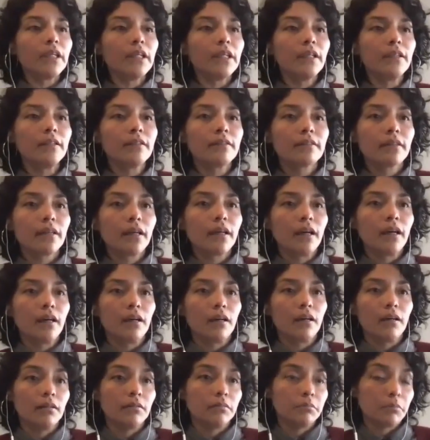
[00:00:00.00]
it's
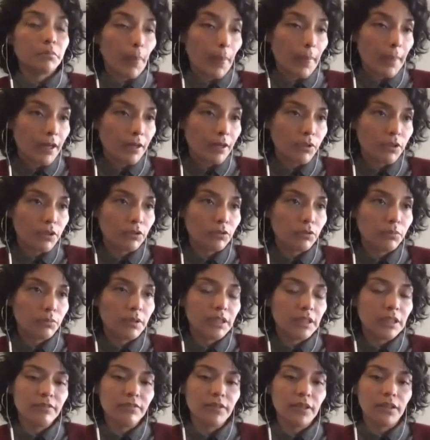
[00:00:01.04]
uh, I want to
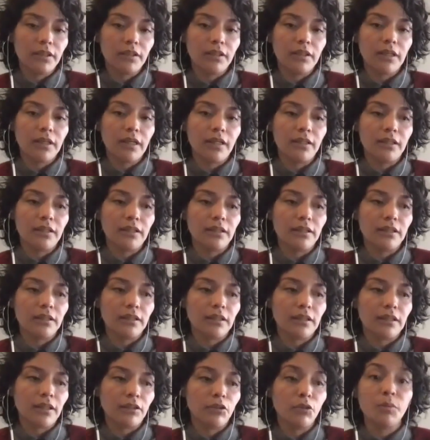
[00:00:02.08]
believe an,
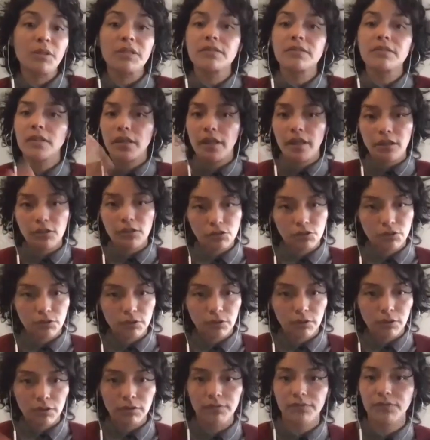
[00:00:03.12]
an a
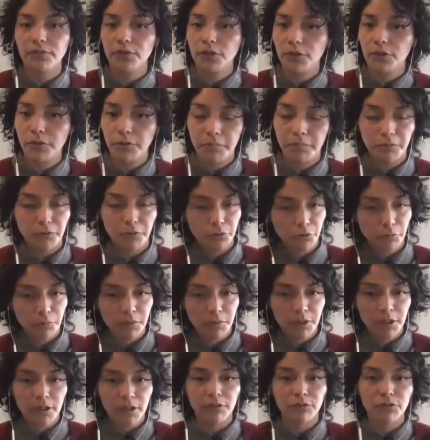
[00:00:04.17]
domestication of the
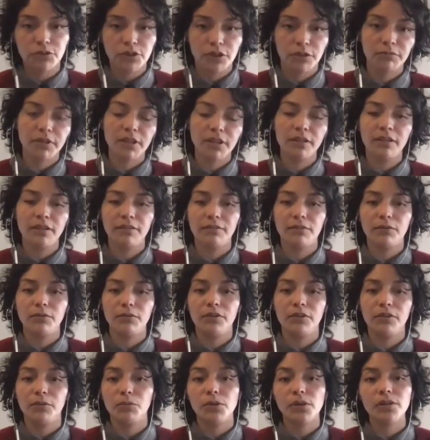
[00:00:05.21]
European genre, the, mm-hmm.
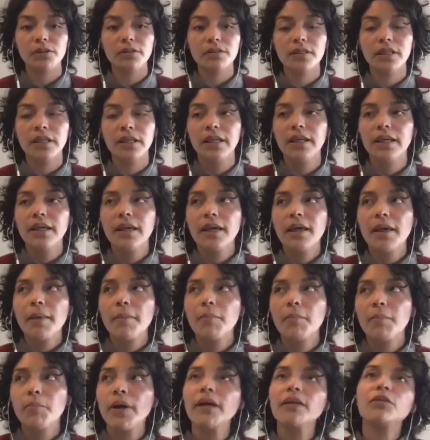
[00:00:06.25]
the waltz,
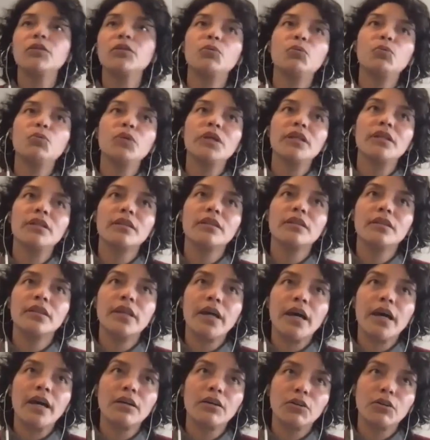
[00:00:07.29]
but with
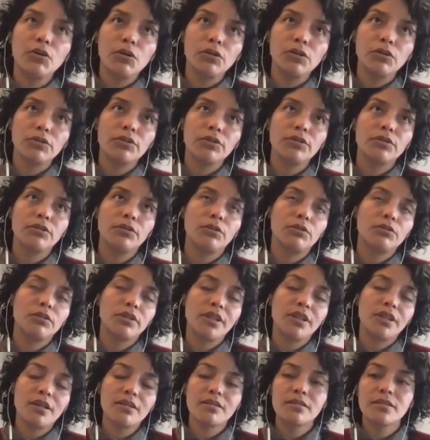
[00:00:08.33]
that color or
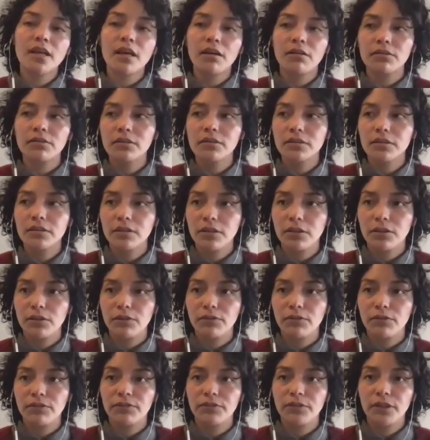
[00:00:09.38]
that sound
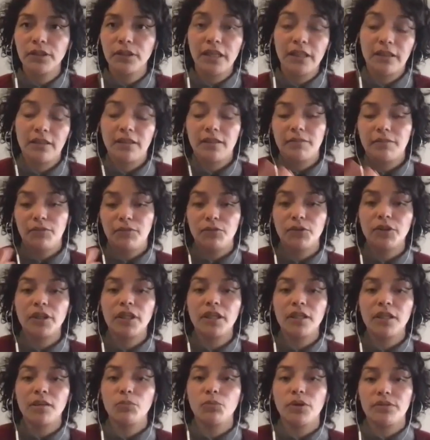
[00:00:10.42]
of that for
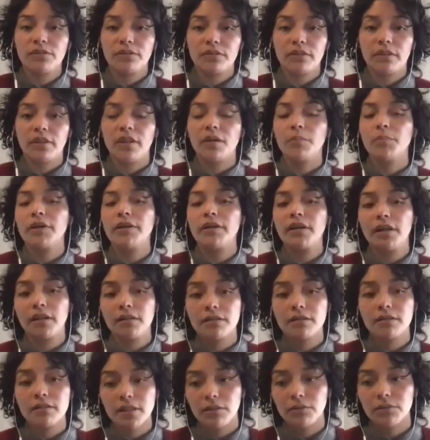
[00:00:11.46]
him was the
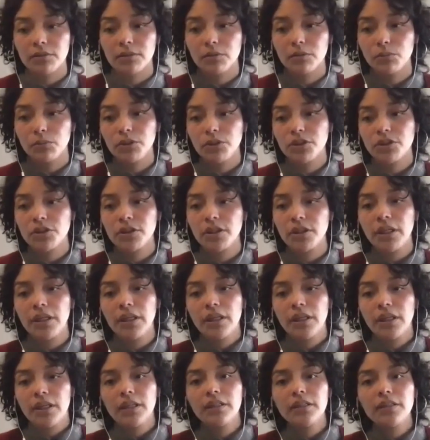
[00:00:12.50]
American sound, which
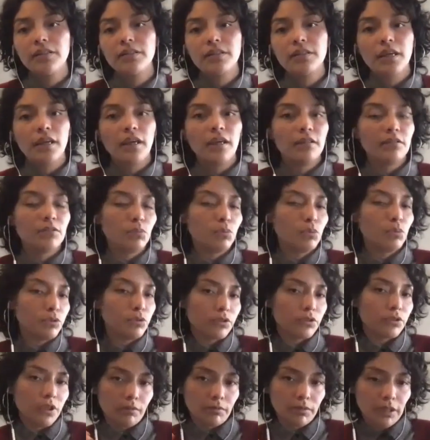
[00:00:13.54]
in this case would
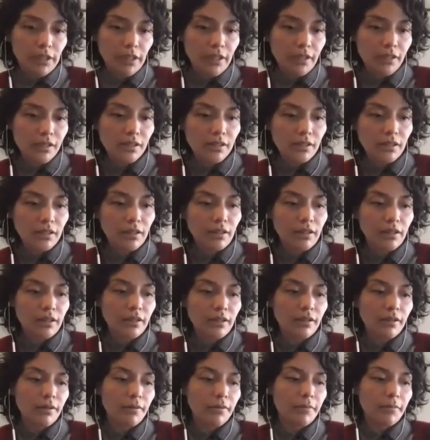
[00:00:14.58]
sound like
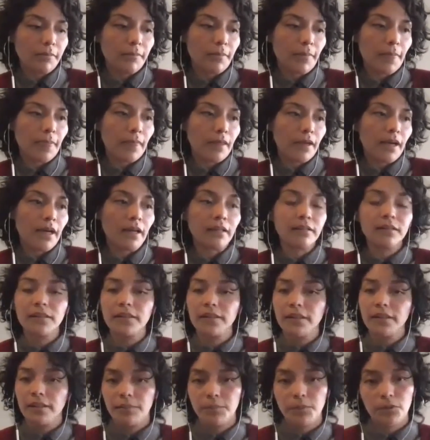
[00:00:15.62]
um,
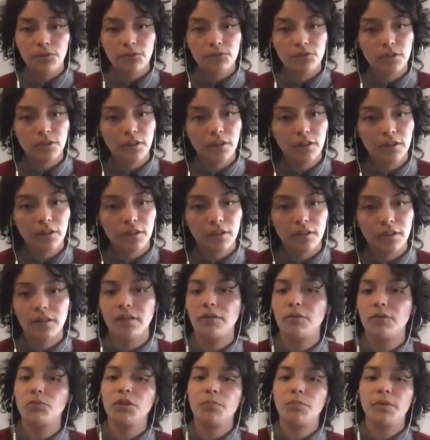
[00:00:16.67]
Andean music
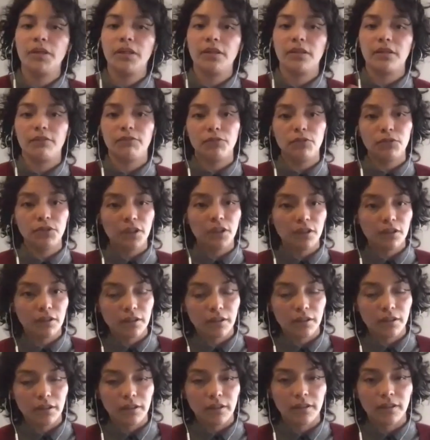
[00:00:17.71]
uh, with pentaphonic
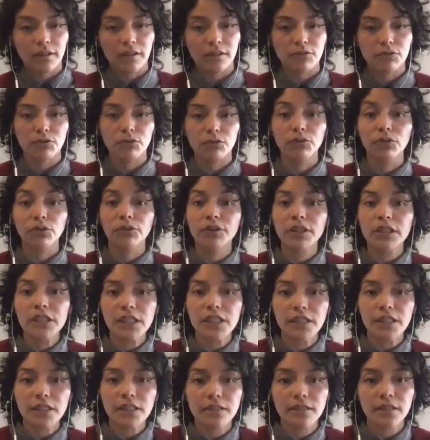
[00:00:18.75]
uh,
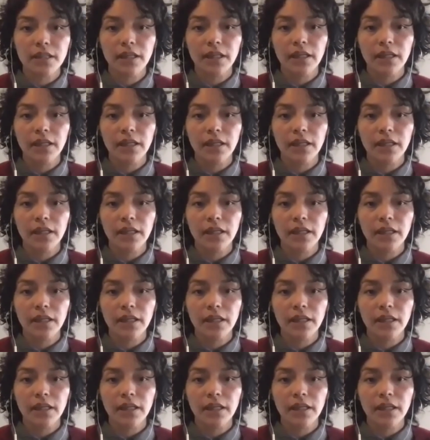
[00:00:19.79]
sonorities,